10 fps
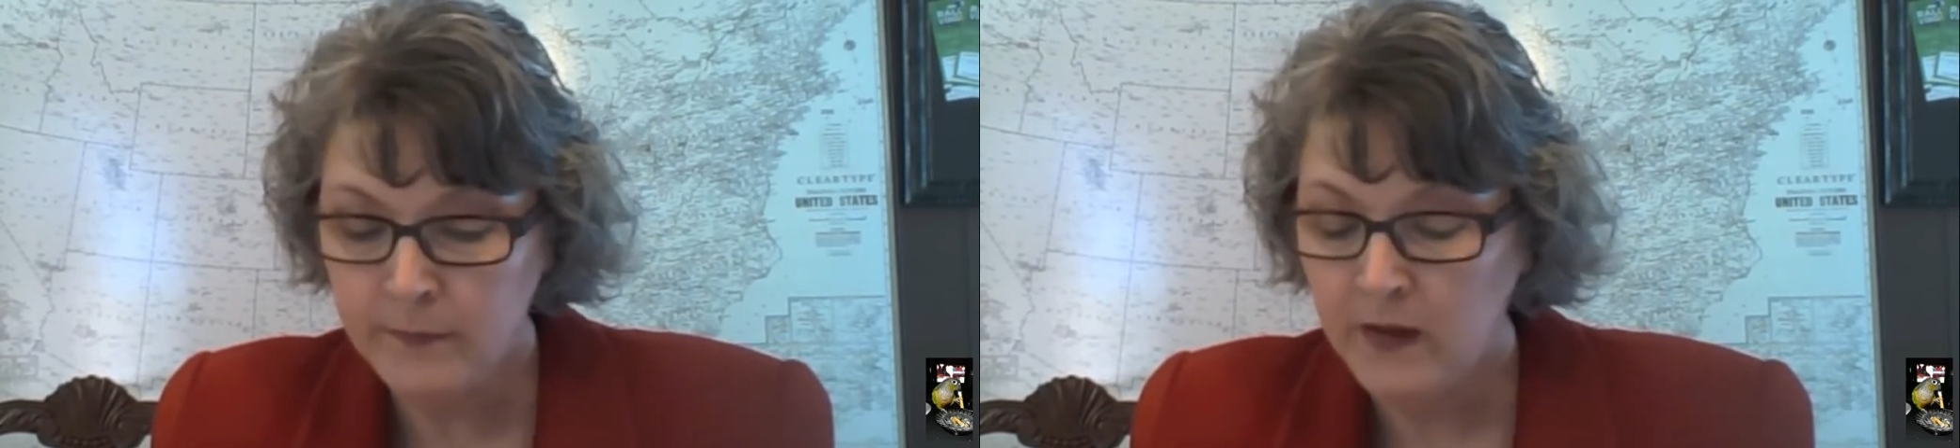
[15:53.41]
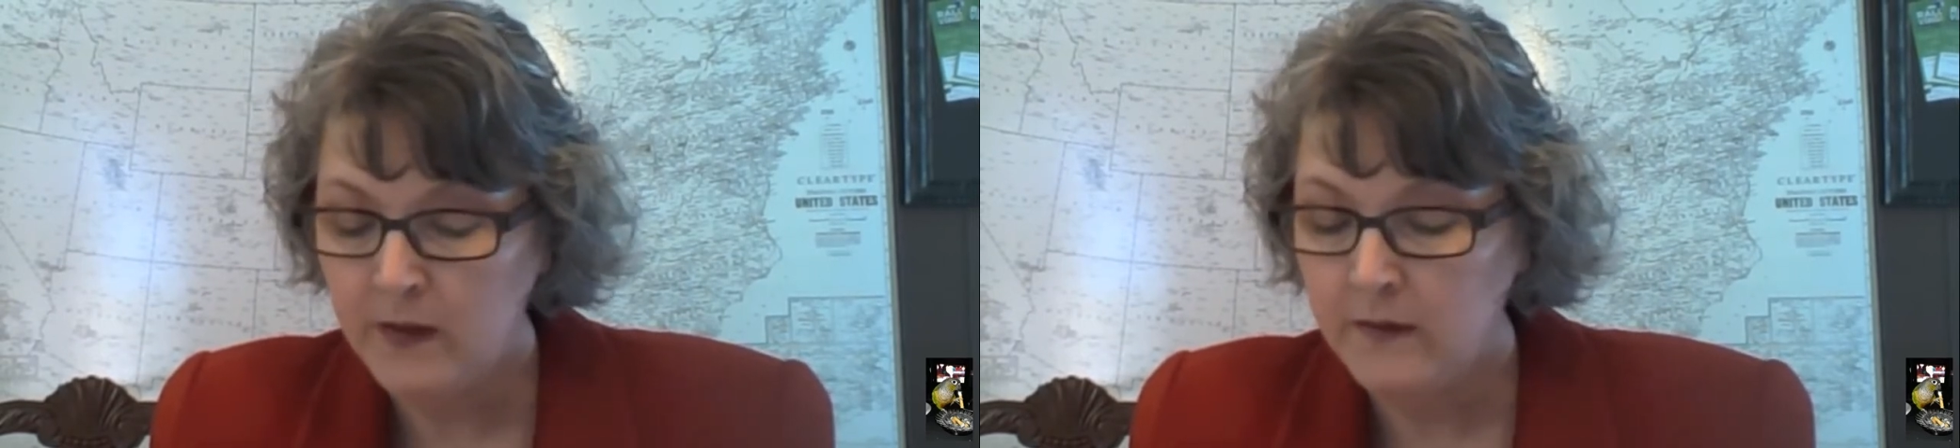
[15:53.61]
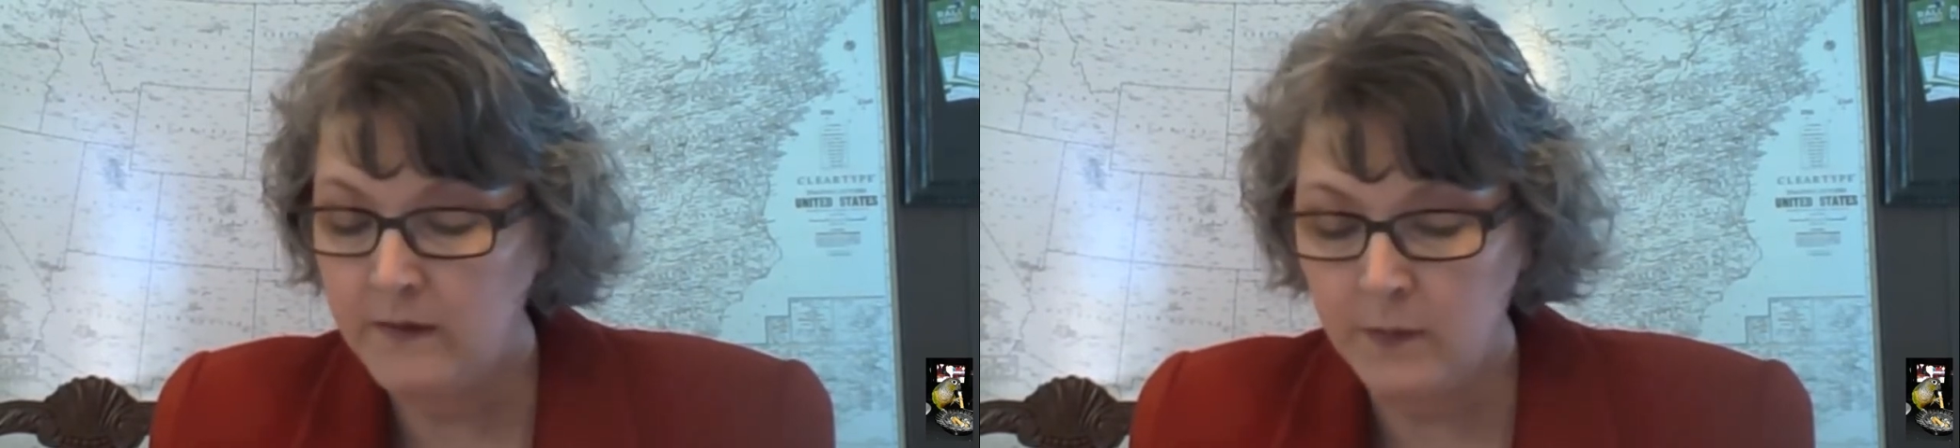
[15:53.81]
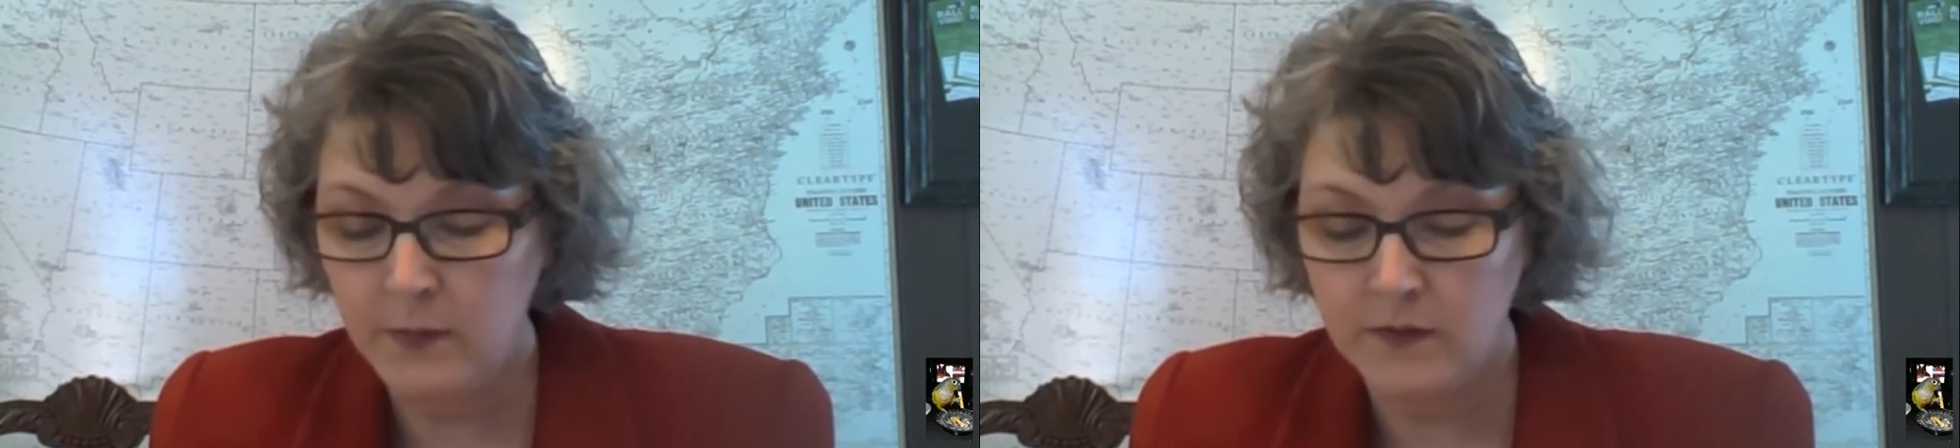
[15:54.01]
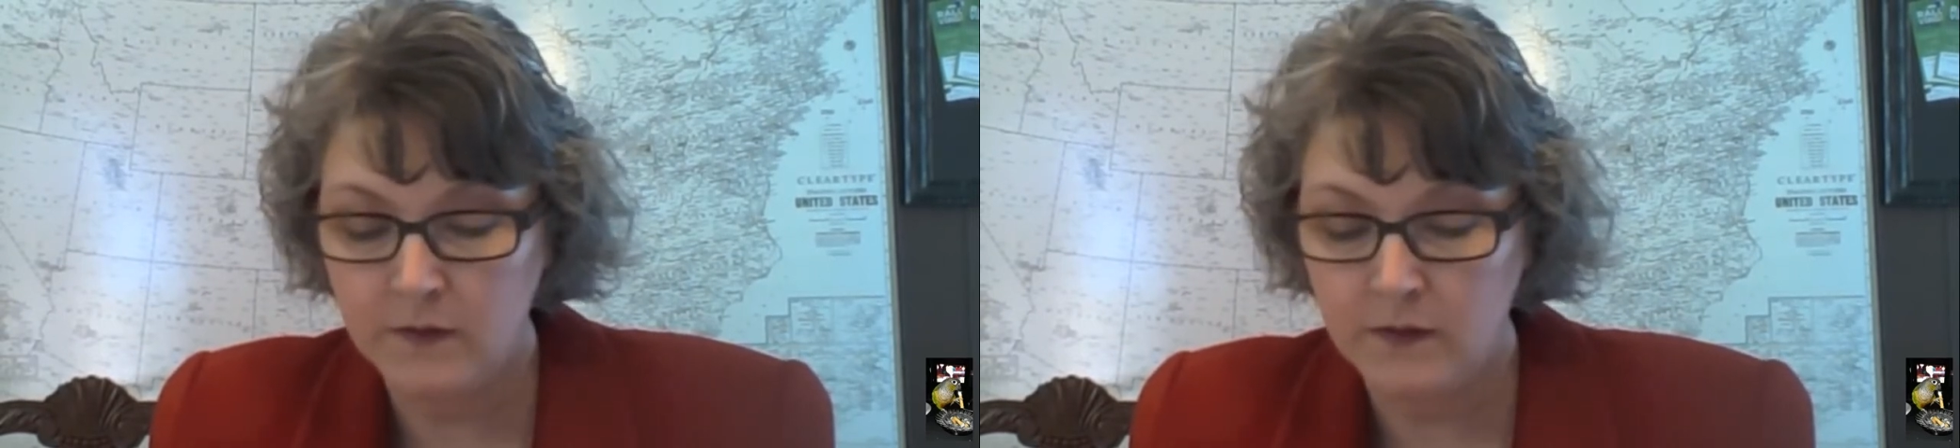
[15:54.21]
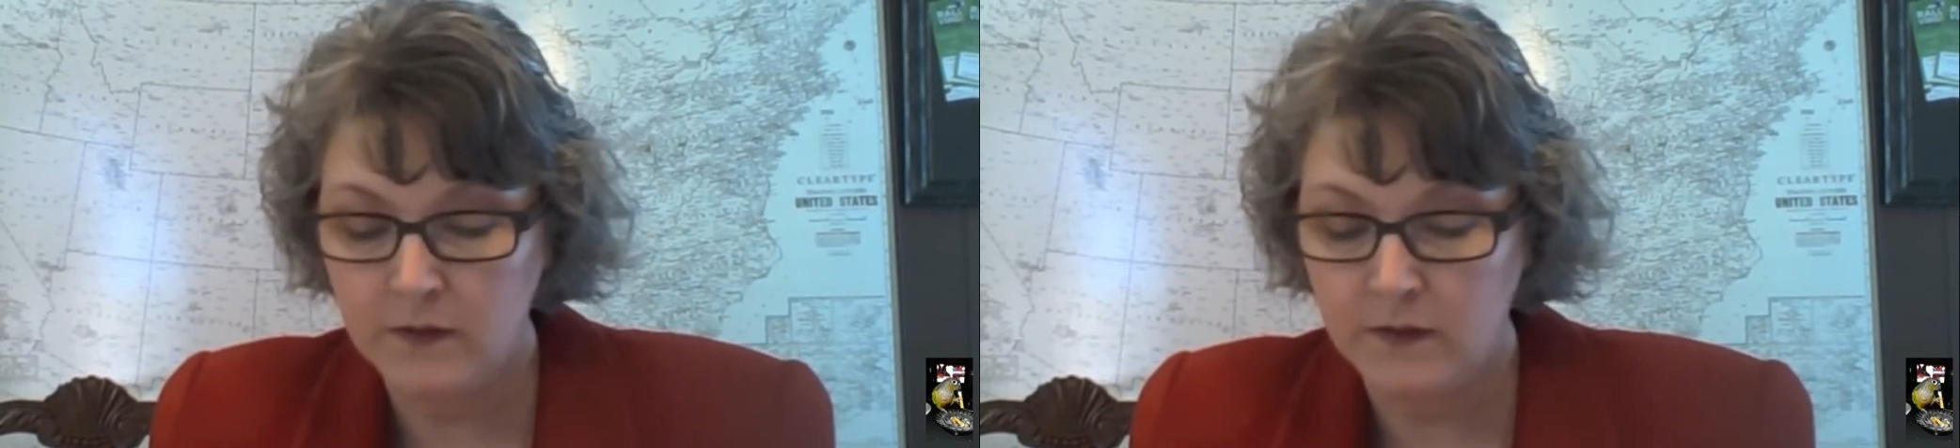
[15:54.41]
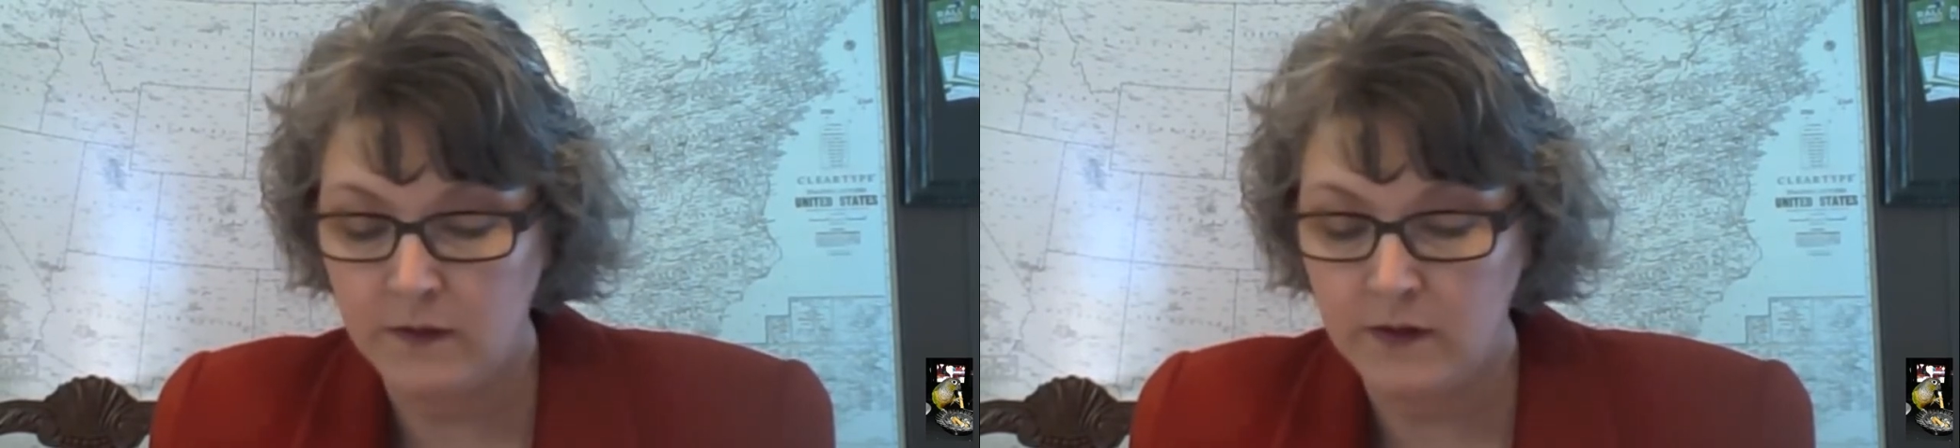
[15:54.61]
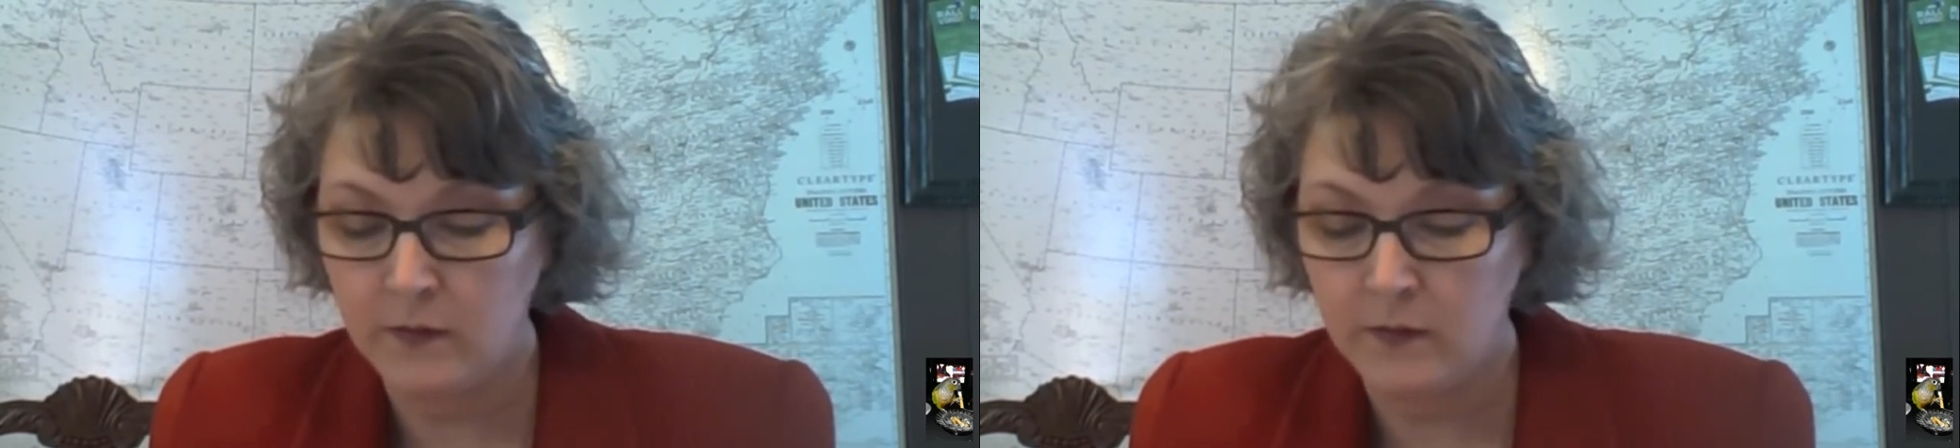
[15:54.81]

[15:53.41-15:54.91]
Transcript: Seepage in this area was